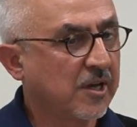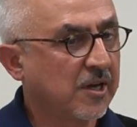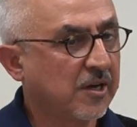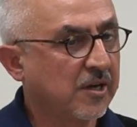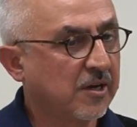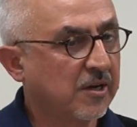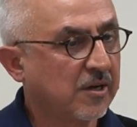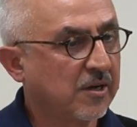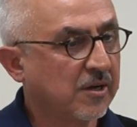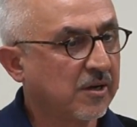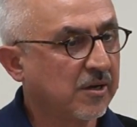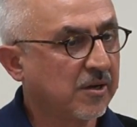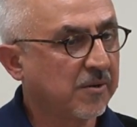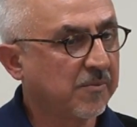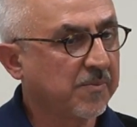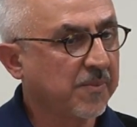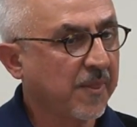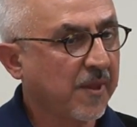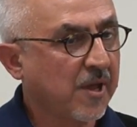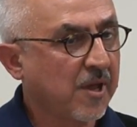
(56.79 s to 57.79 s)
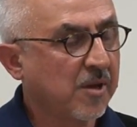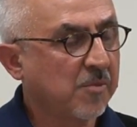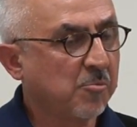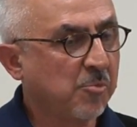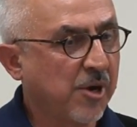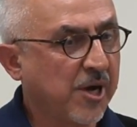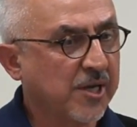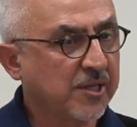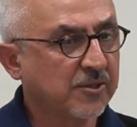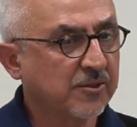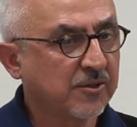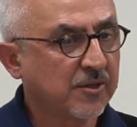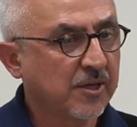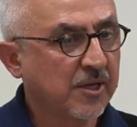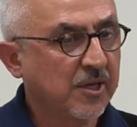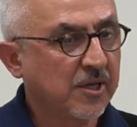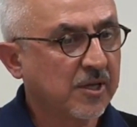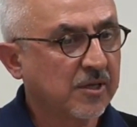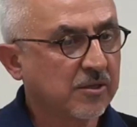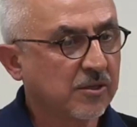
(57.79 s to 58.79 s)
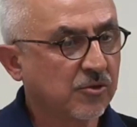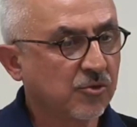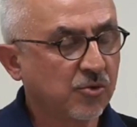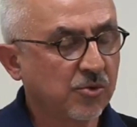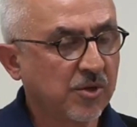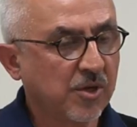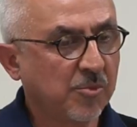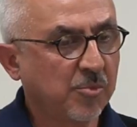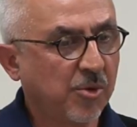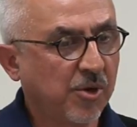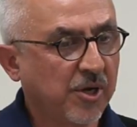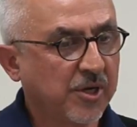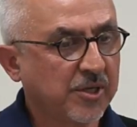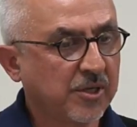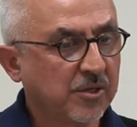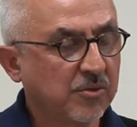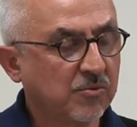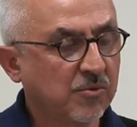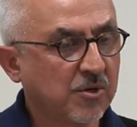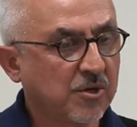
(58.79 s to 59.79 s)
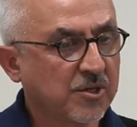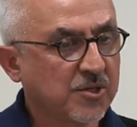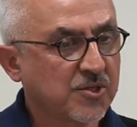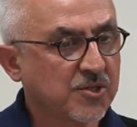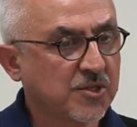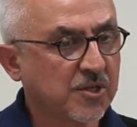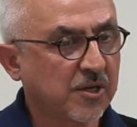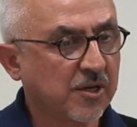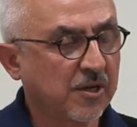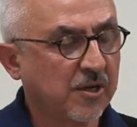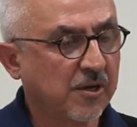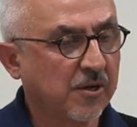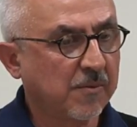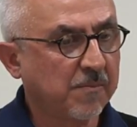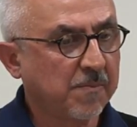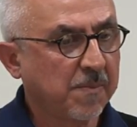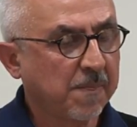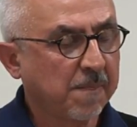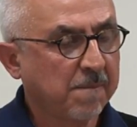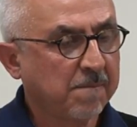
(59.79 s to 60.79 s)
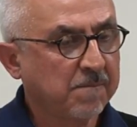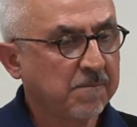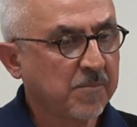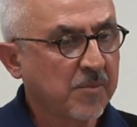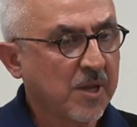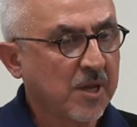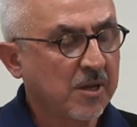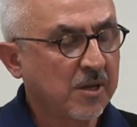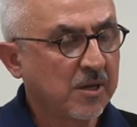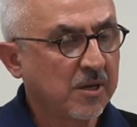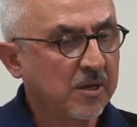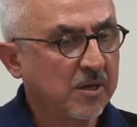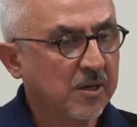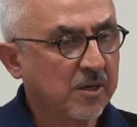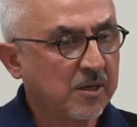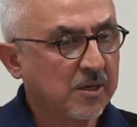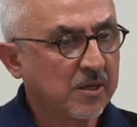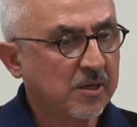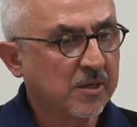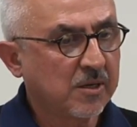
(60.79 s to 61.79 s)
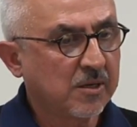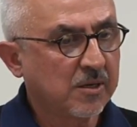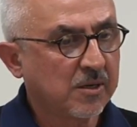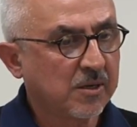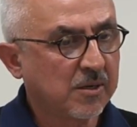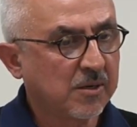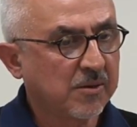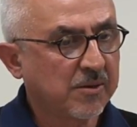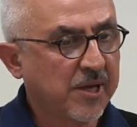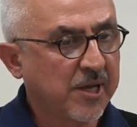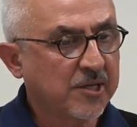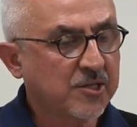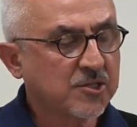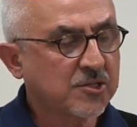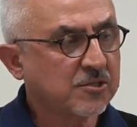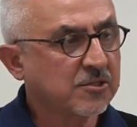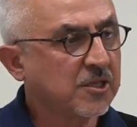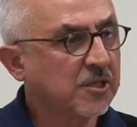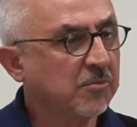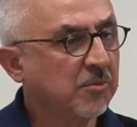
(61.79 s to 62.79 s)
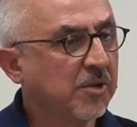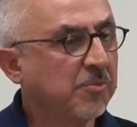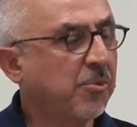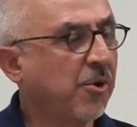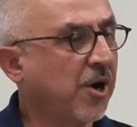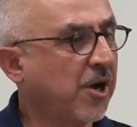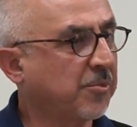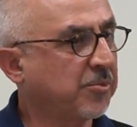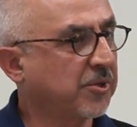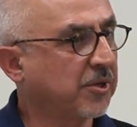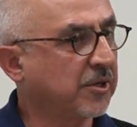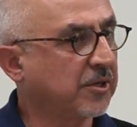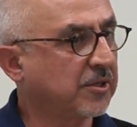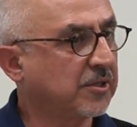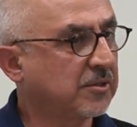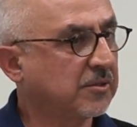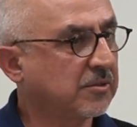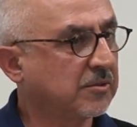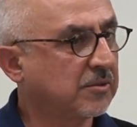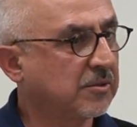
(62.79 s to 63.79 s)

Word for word: Uh, but the Tudeh Party was um, uh, extremely popular